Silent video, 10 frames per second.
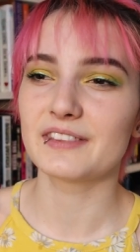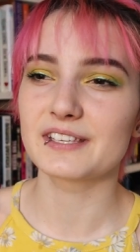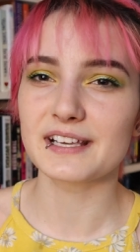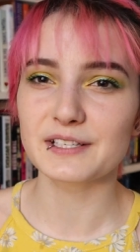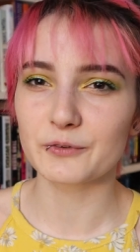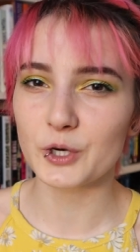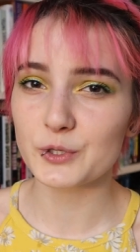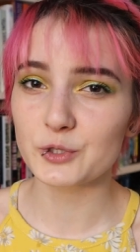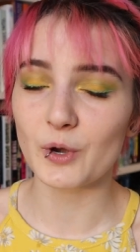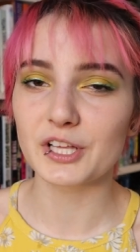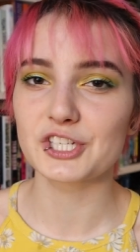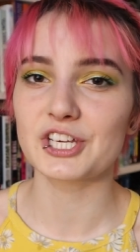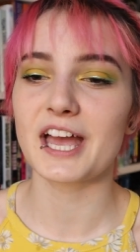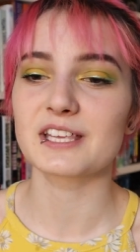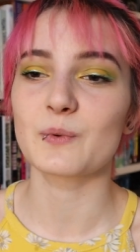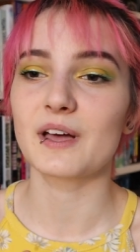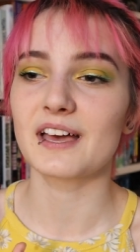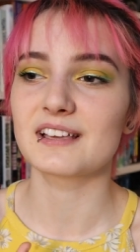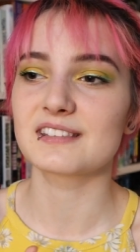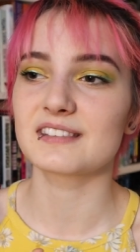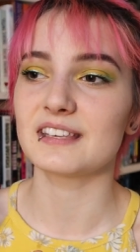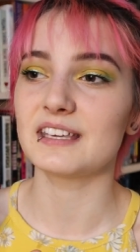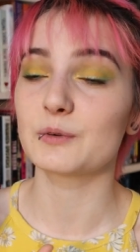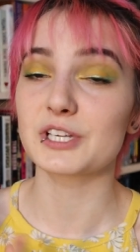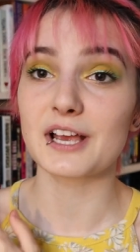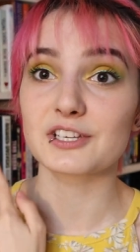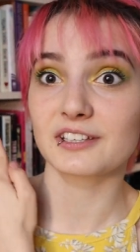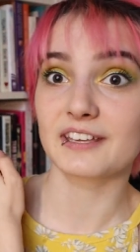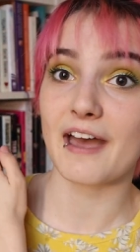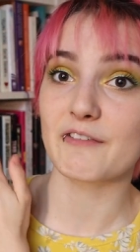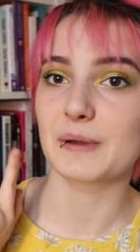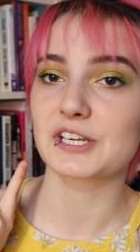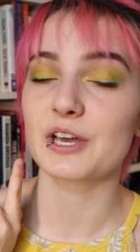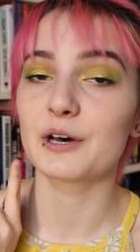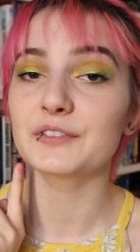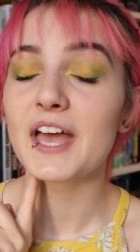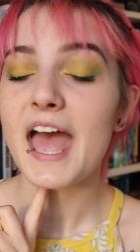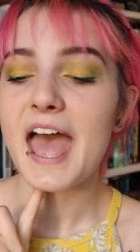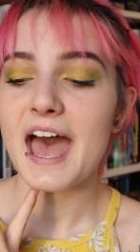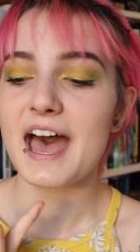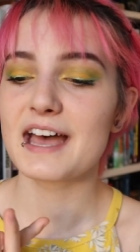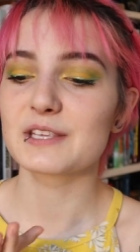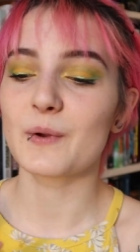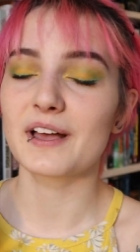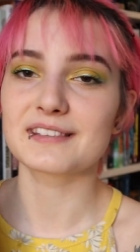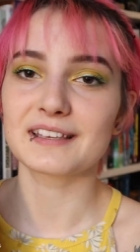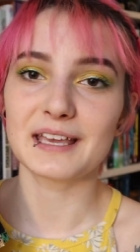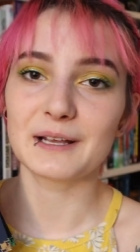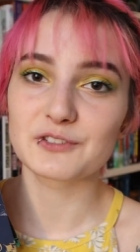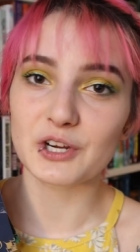the Six of Crows duology as well as the, which I actually have on my shelf, uh, as well as the King of